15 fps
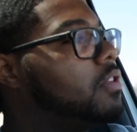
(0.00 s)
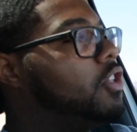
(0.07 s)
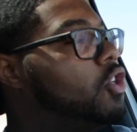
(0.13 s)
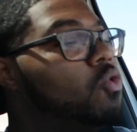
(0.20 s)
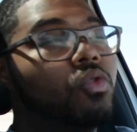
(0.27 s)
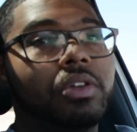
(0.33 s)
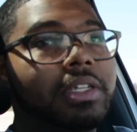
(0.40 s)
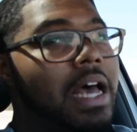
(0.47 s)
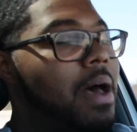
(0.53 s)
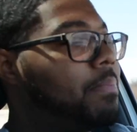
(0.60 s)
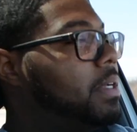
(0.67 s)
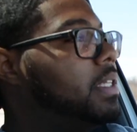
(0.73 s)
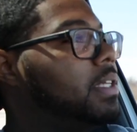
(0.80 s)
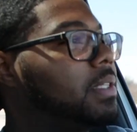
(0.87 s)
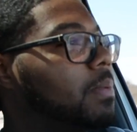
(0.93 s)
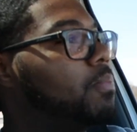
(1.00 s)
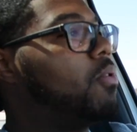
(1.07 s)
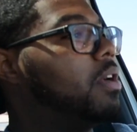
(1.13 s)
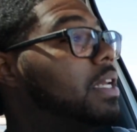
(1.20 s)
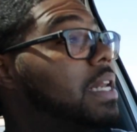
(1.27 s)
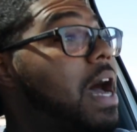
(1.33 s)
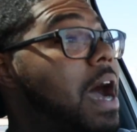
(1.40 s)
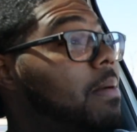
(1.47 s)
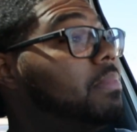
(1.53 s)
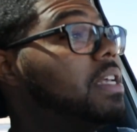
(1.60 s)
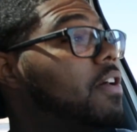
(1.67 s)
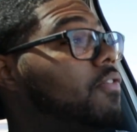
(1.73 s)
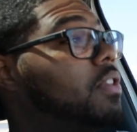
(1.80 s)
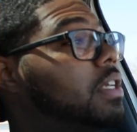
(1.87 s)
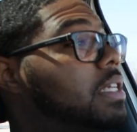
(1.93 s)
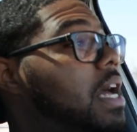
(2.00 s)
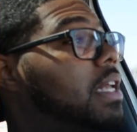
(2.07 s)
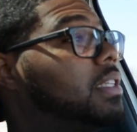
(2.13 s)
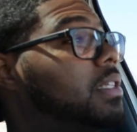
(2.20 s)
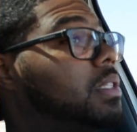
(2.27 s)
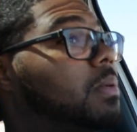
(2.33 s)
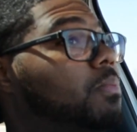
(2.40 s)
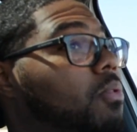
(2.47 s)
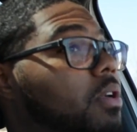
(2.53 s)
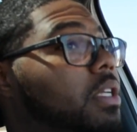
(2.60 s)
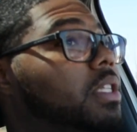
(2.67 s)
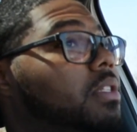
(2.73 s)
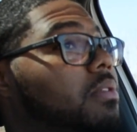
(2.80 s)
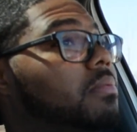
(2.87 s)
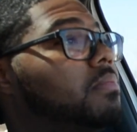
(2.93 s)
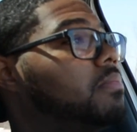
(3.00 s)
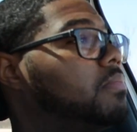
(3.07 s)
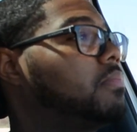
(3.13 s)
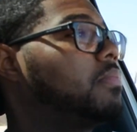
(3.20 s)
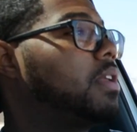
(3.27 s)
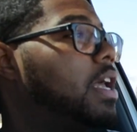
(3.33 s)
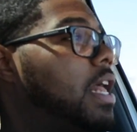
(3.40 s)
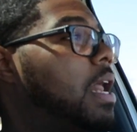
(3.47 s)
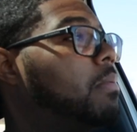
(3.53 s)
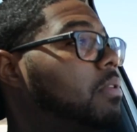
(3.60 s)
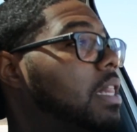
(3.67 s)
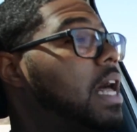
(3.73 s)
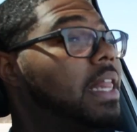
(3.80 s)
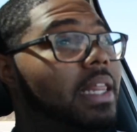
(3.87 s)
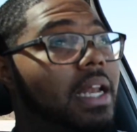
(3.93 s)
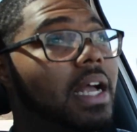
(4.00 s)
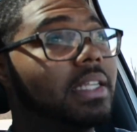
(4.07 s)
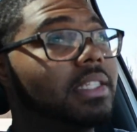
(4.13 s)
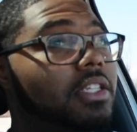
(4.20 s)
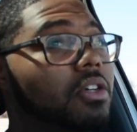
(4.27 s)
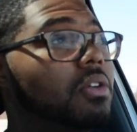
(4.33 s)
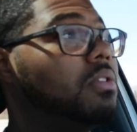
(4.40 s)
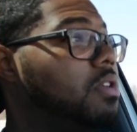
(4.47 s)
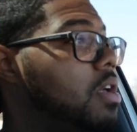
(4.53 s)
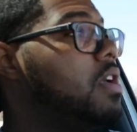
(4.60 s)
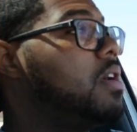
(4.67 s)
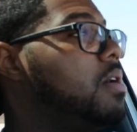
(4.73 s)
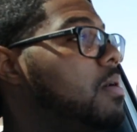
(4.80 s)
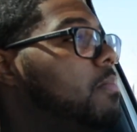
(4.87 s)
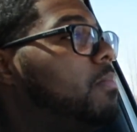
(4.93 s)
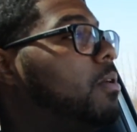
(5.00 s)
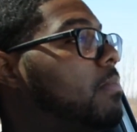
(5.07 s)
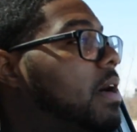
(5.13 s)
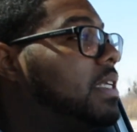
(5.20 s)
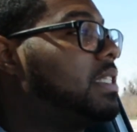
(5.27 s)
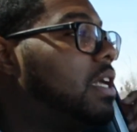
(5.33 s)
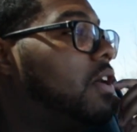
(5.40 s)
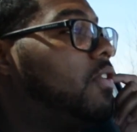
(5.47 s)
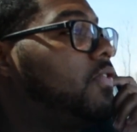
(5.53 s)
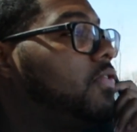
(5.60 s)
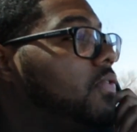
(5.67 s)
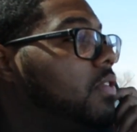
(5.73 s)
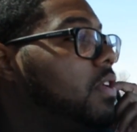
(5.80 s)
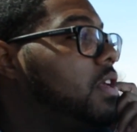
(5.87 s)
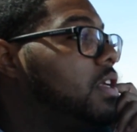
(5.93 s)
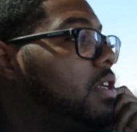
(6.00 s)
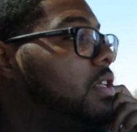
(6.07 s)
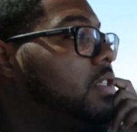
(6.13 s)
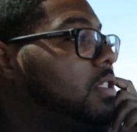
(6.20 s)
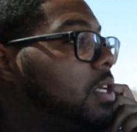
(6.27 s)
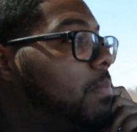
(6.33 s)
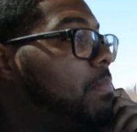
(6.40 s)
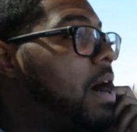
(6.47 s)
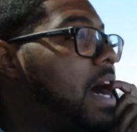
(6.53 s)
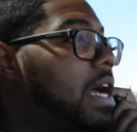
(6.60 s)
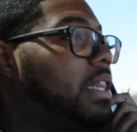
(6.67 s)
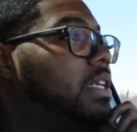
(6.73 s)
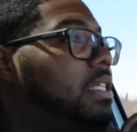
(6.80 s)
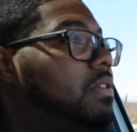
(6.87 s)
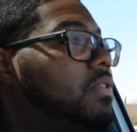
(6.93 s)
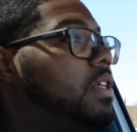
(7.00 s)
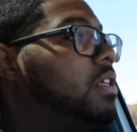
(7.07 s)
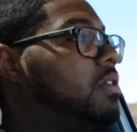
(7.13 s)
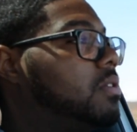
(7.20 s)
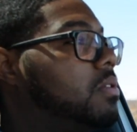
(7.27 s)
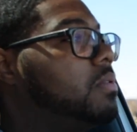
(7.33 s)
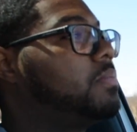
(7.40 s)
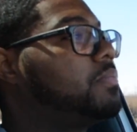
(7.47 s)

You will not be disappointed. I'm definitely not disappointed, and I'm glad that I still put myself to buy this vehicle.